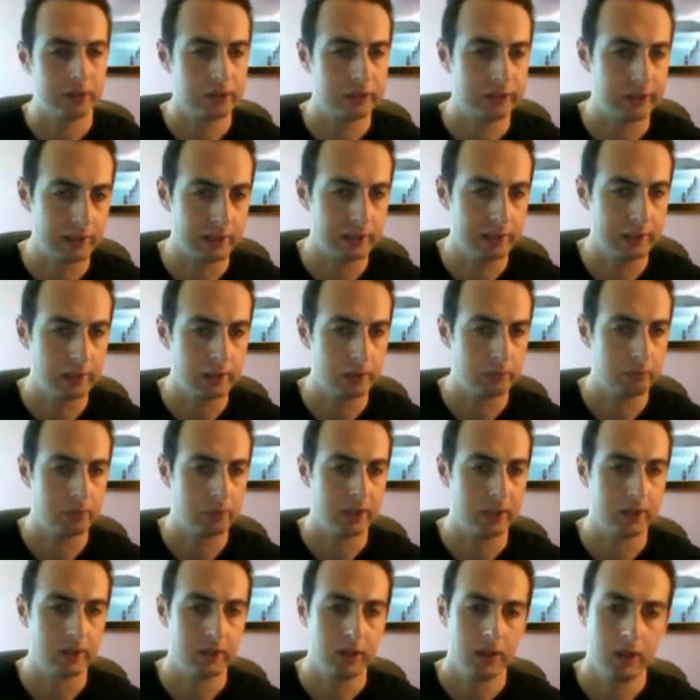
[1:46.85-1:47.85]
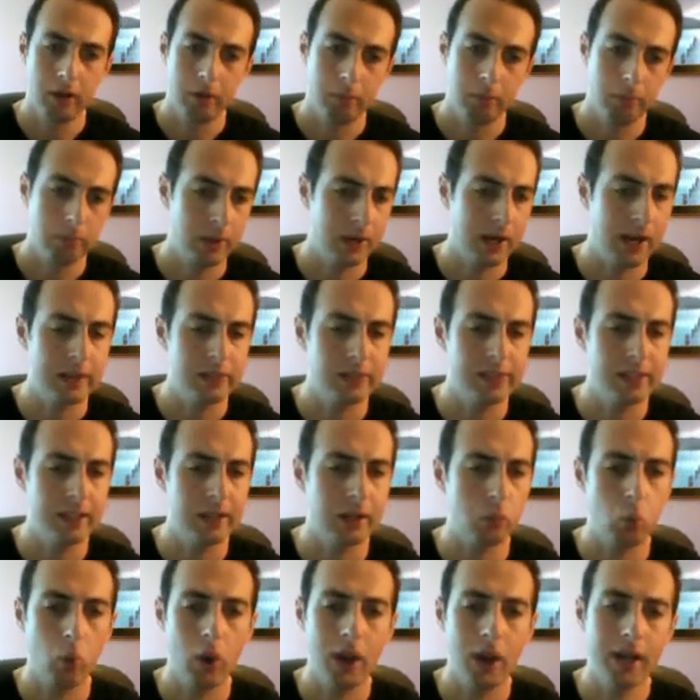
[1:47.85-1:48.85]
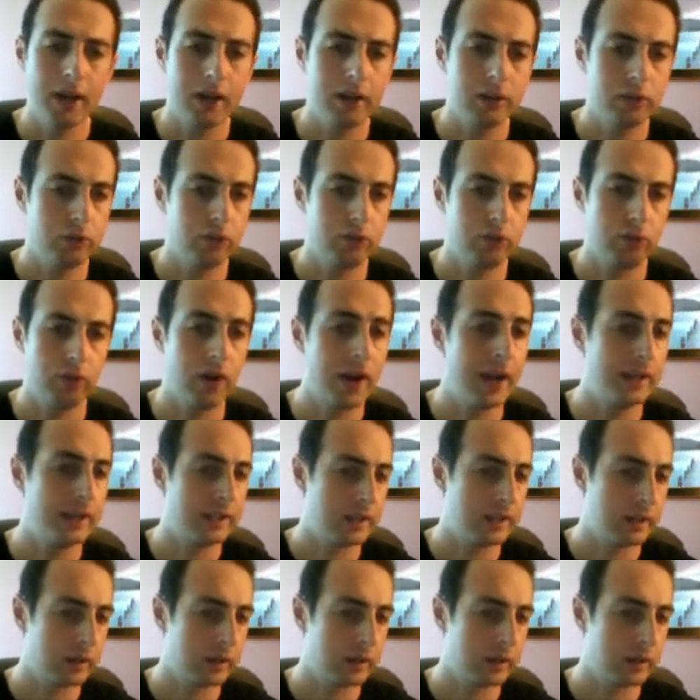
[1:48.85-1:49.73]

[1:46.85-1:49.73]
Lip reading: a little bit, but I think white is fine here.